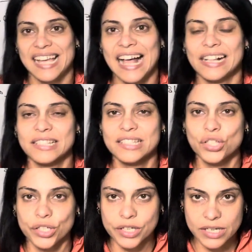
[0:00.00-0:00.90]

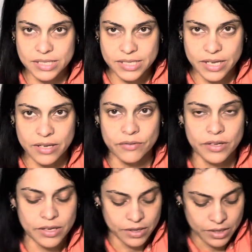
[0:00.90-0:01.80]
alternative
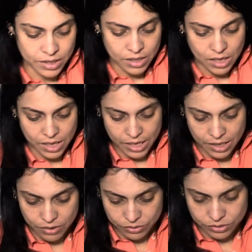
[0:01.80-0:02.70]

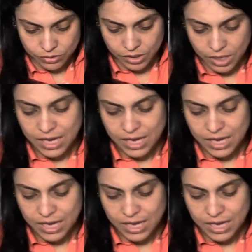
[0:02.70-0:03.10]
angles, okay?